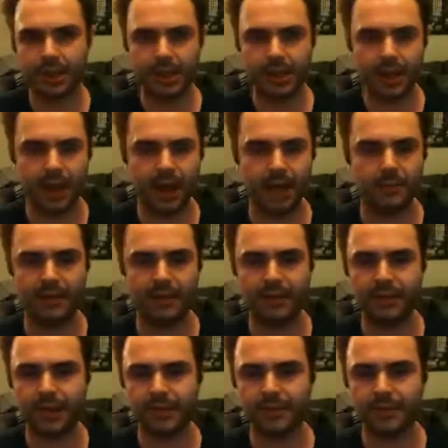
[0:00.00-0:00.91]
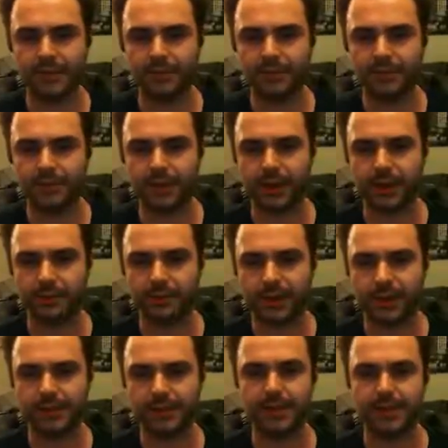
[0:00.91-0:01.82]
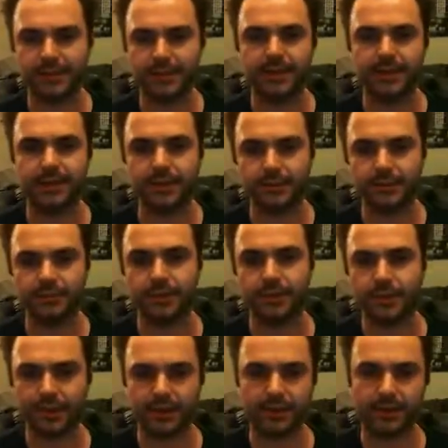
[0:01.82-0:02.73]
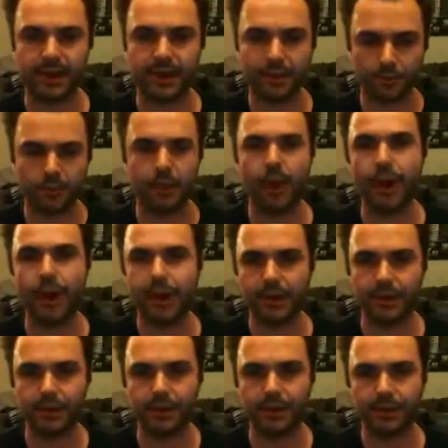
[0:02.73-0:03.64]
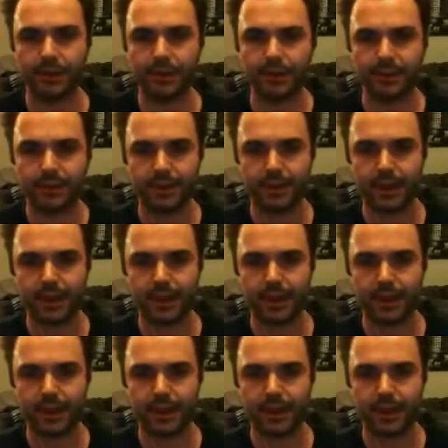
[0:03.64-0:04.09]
I think that's a little trick, because the wording on the